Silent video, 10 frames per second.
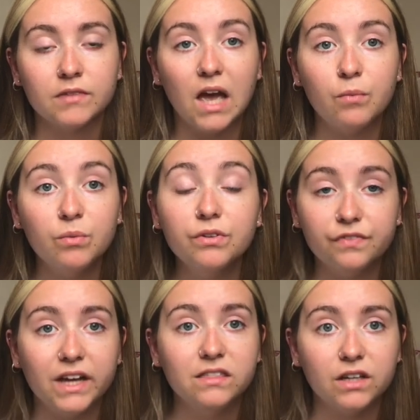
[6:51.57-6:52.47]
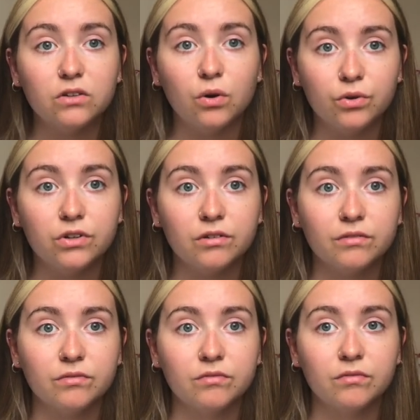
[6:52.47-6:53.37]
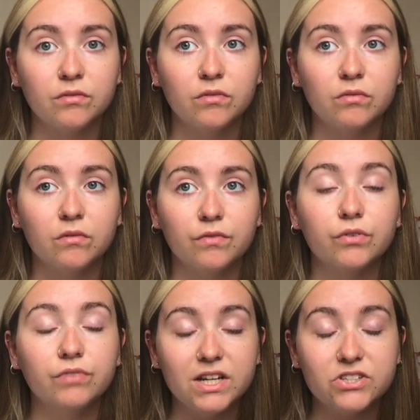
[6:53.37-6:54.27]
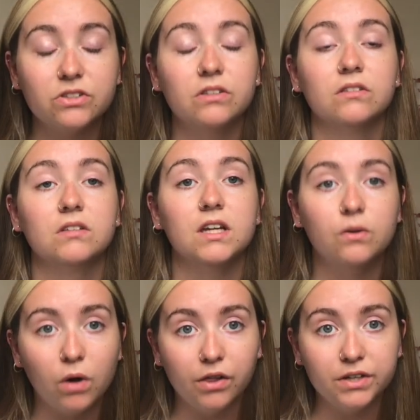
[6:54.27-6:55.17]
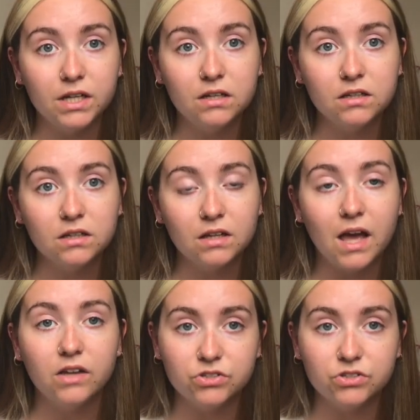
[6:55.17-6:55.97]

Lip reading: and we will fight their corner for racial equality and